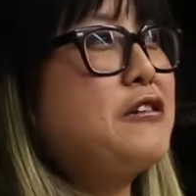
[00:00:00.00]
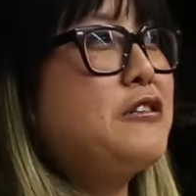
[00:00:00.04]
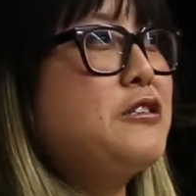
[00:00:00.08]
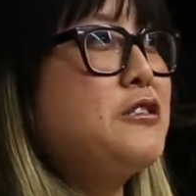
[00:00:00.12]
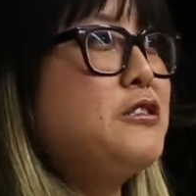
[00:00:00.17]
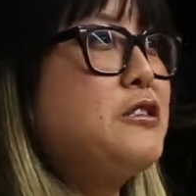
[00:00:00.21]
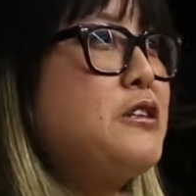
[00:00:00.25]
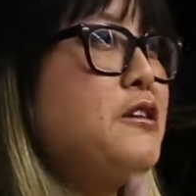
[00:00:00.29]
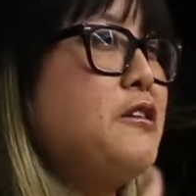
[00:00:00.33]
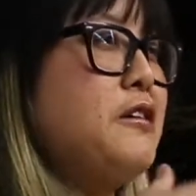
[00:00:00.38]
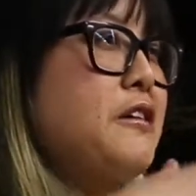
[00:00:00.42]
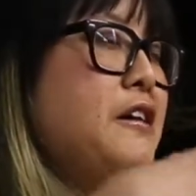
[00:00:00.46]

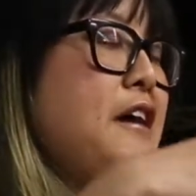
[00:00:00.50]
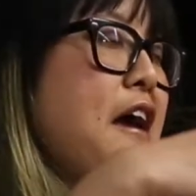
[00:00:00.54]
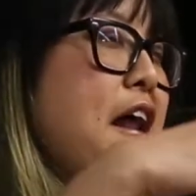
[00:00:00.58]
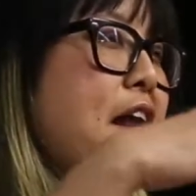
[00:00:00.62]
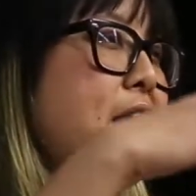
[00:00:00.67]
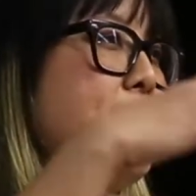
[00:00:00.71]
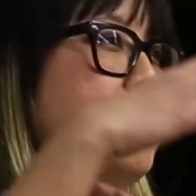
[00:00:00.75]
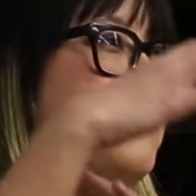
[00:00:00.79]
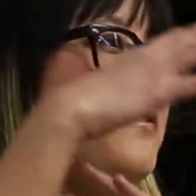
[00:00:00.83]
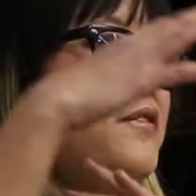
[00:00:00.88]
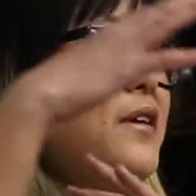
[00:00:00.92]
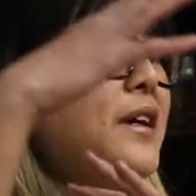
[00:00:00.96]
Is there
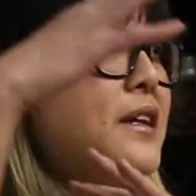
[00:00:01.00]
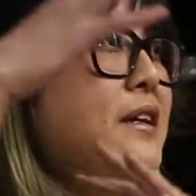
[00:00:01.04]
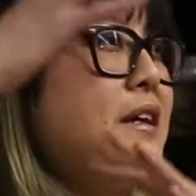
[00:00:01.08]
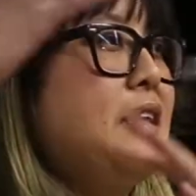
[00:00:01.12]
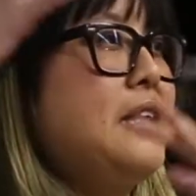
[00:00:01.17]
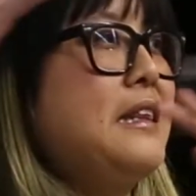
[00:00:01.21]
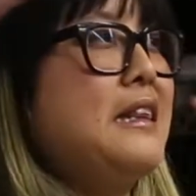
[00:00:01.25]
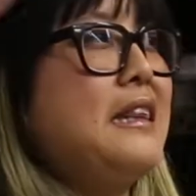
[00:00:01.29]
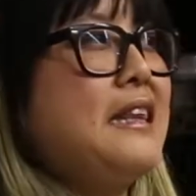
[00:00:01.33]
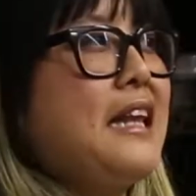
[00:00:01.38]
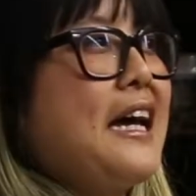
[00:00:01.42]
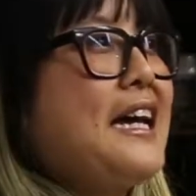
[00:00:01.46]
kind of like a
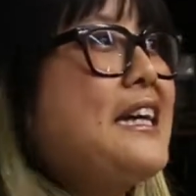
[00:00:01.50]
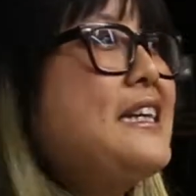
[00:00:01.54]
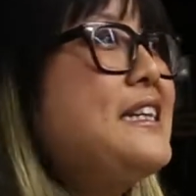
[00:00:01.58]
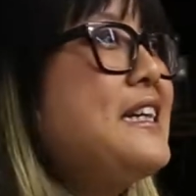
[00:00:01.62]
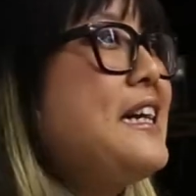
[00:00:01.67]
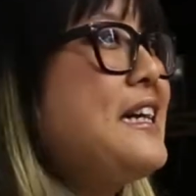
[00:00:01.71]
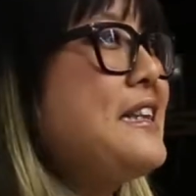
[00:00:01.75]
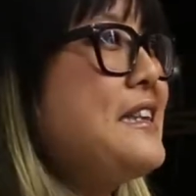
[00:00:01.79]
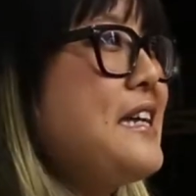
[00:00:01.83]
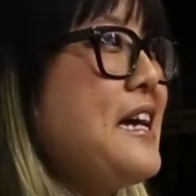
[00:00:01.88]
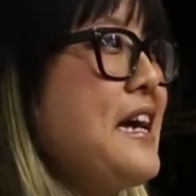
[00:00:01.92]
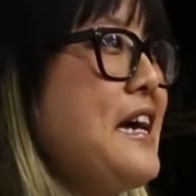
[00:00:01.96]
light
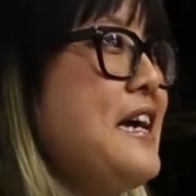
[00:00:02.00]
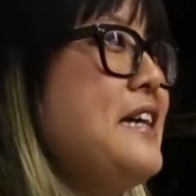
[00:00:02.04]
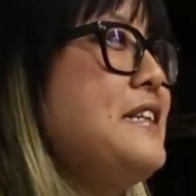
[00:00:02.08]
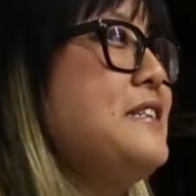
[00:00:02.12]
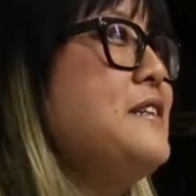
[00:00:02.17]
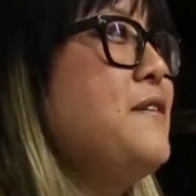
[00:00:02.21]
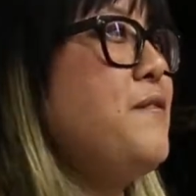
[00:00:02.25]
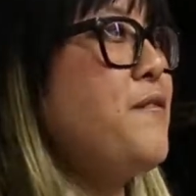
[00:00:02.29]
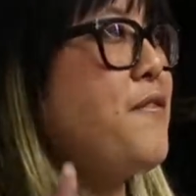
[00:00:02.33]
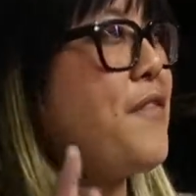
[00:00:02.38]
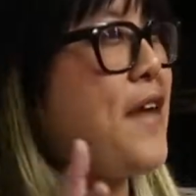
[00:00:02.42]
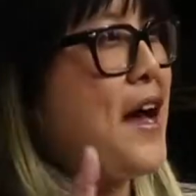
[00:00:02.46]
at the end
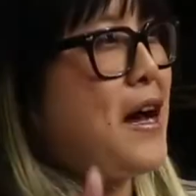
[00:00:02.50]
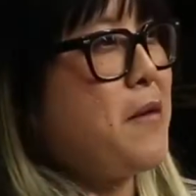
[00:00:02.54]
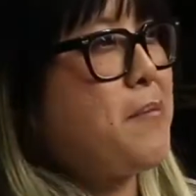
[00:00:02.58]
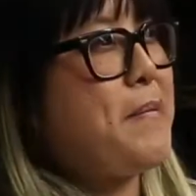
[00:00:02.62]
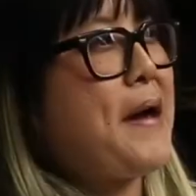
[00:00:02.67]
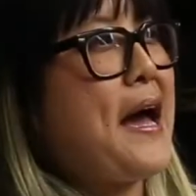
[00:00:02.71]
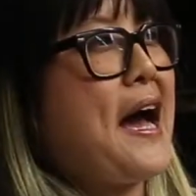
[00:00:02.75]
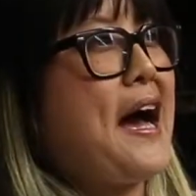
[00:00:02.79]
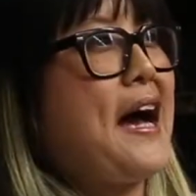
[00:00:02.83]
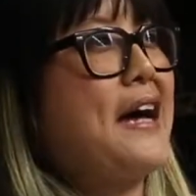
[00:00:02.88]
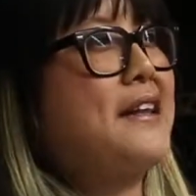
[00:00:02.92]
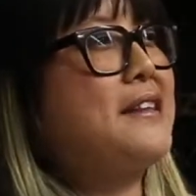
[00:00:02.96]
of that
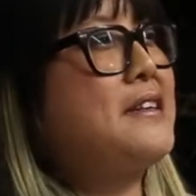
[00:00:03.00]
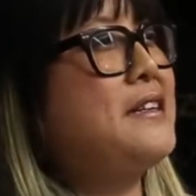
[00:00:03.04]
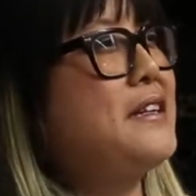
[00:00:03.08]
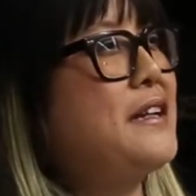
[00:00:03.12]
path?